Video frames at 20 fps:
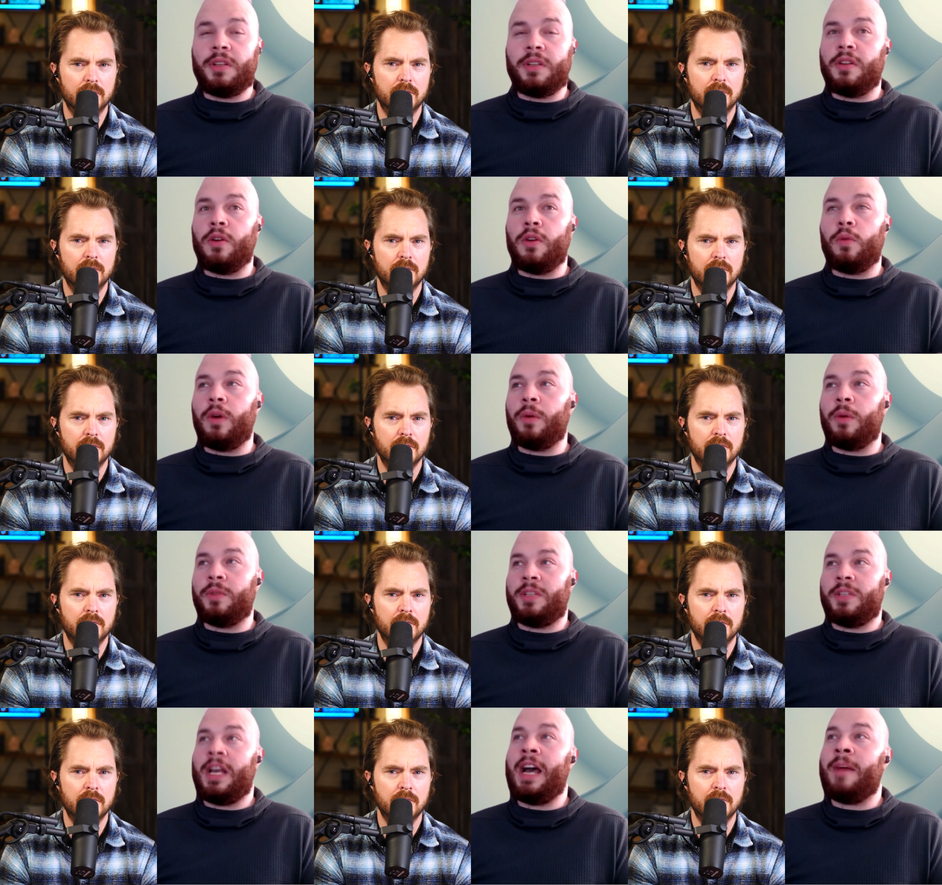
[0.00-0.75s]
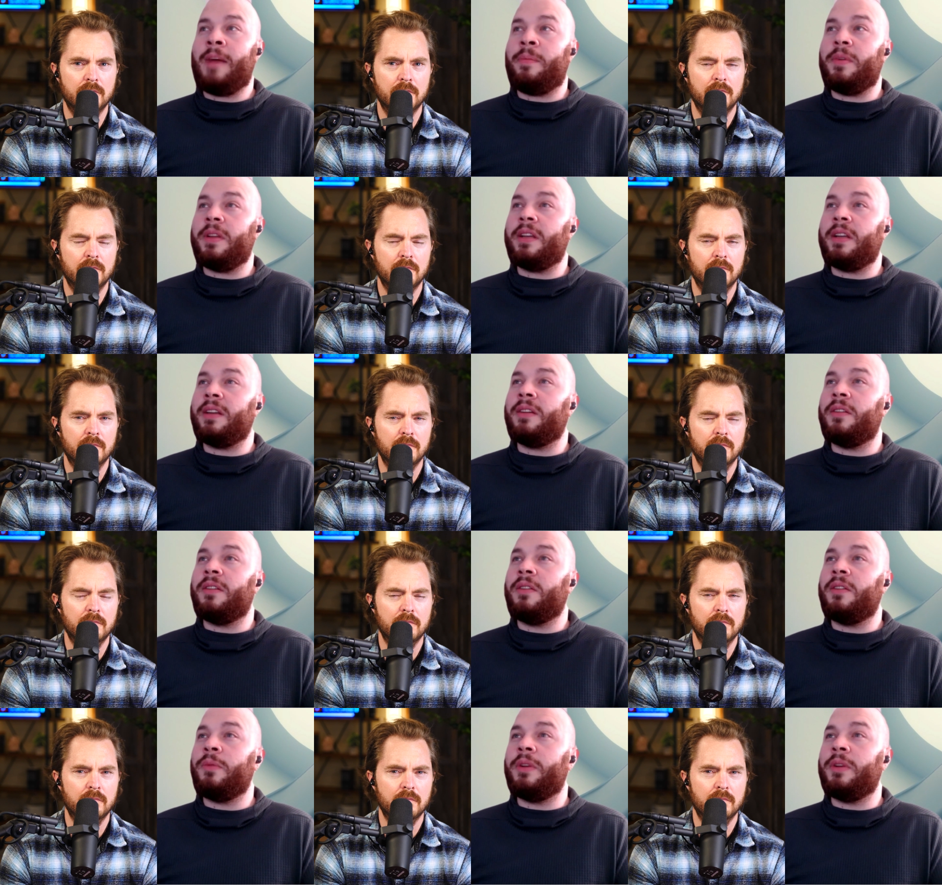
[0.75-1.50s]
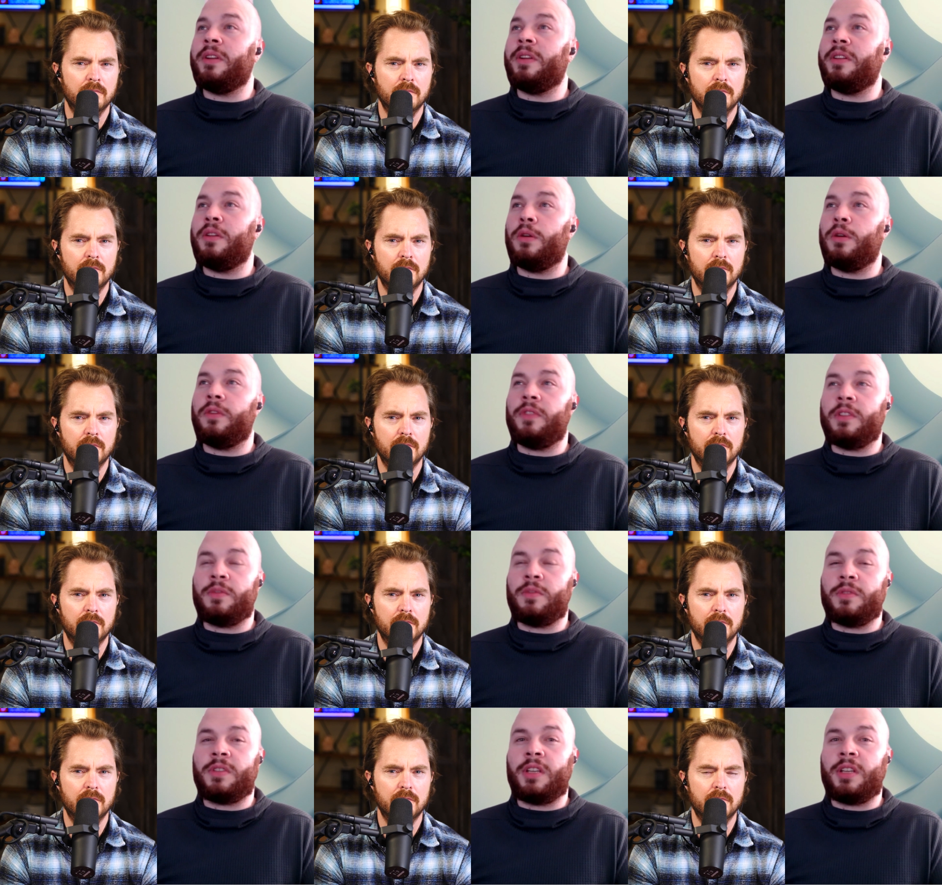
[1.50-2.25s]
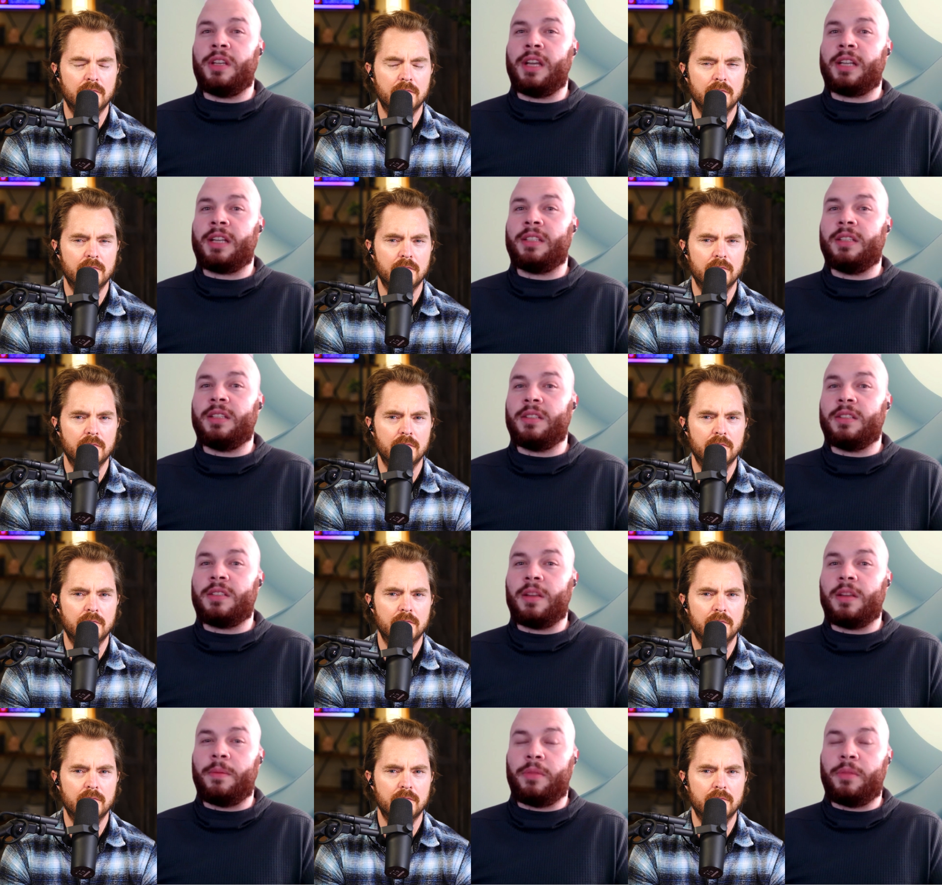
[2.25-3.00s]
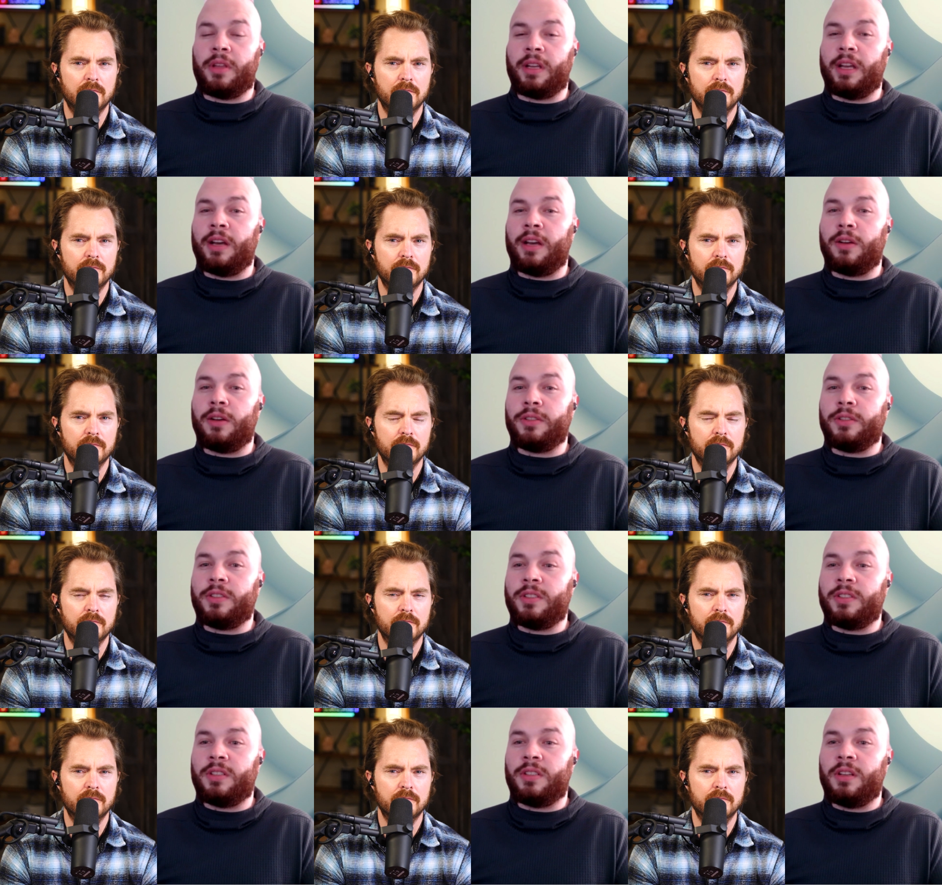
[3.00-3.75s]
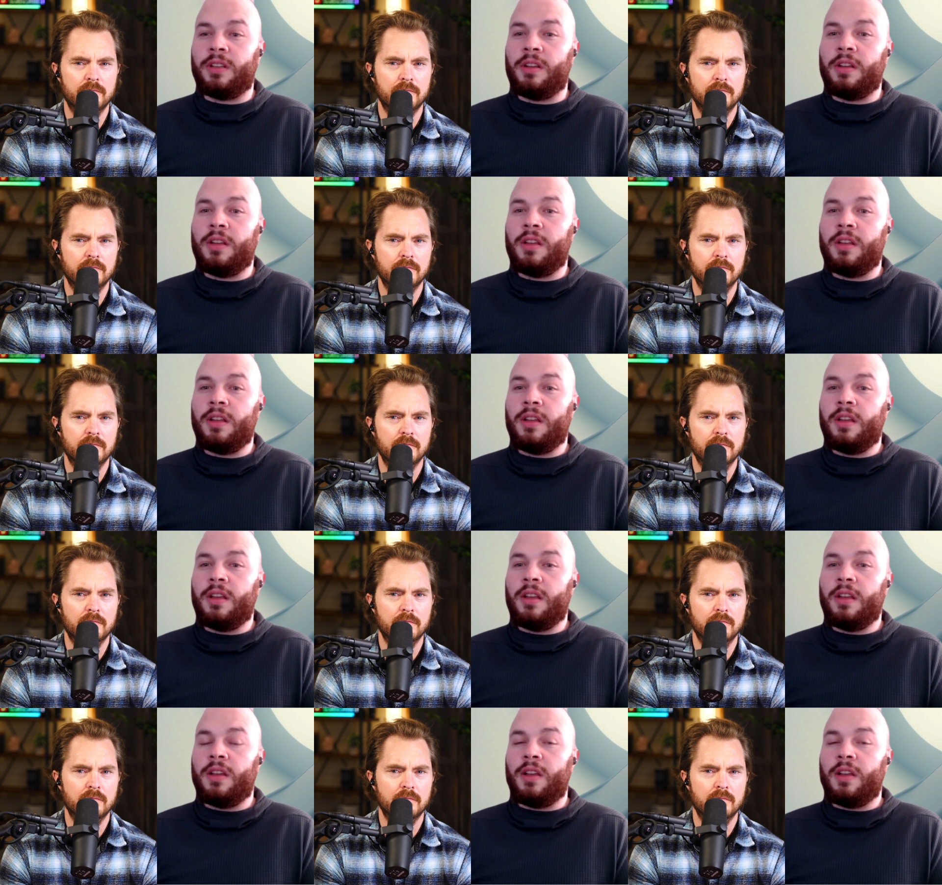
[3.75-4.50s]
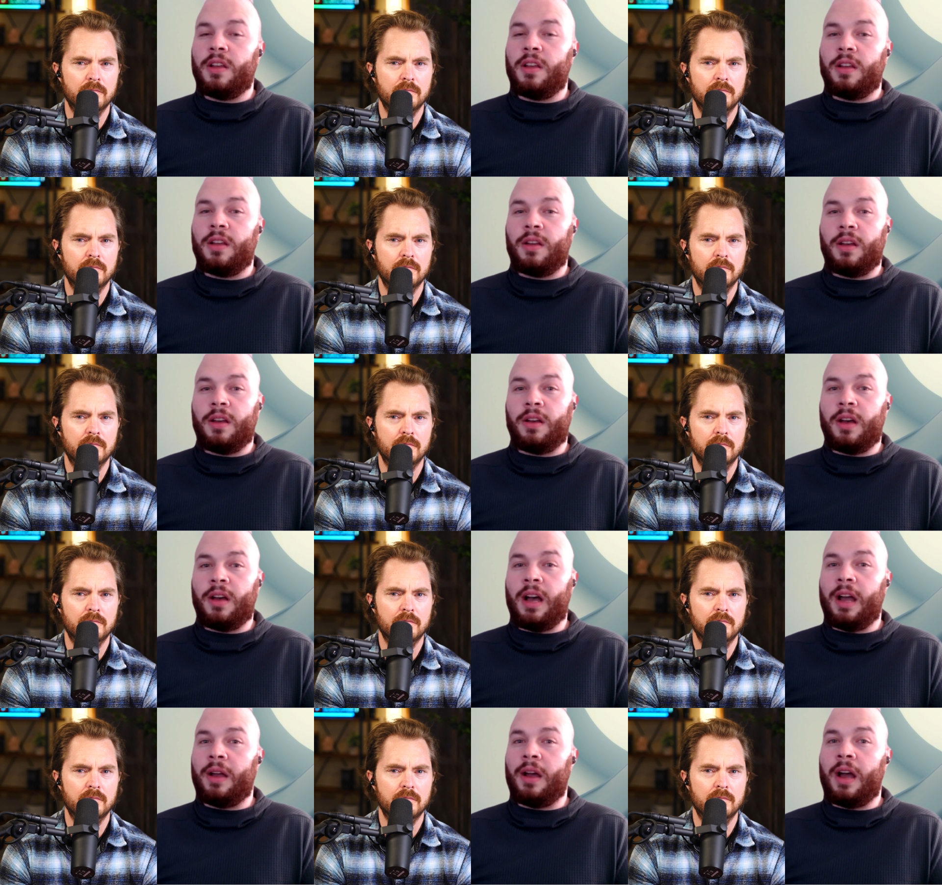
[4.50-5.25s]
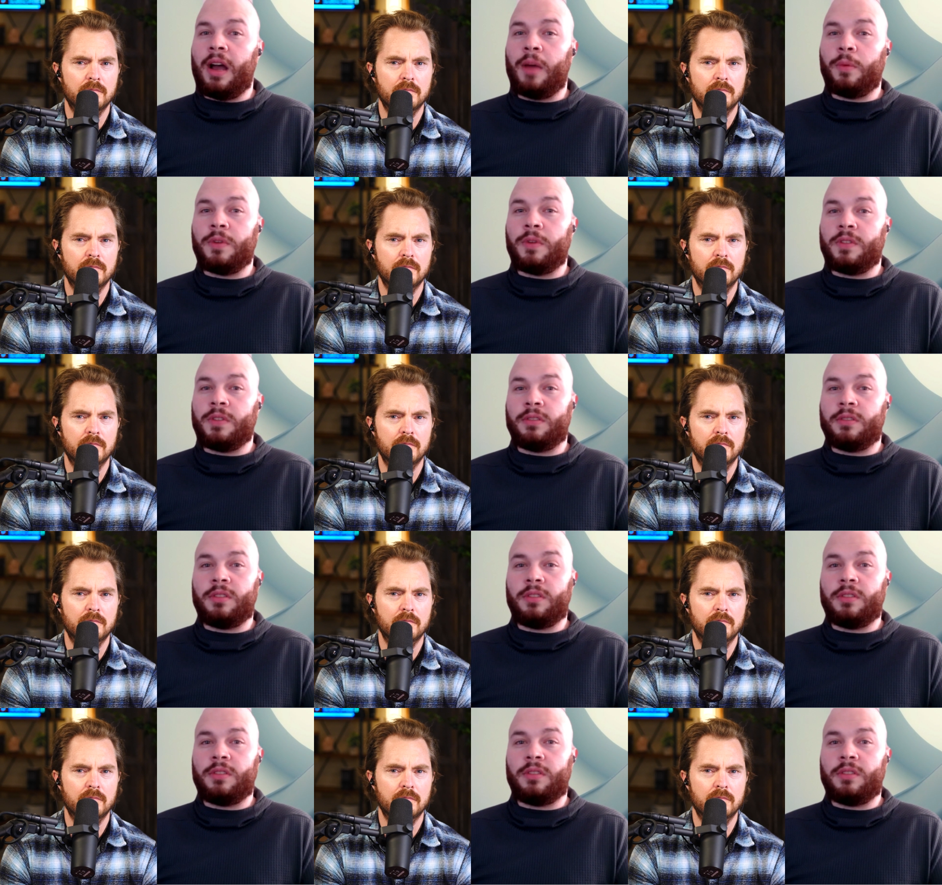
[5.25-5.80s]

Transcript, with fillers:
Speaker 1: know what was happening. We didn't know if this was connected to something else. I, I was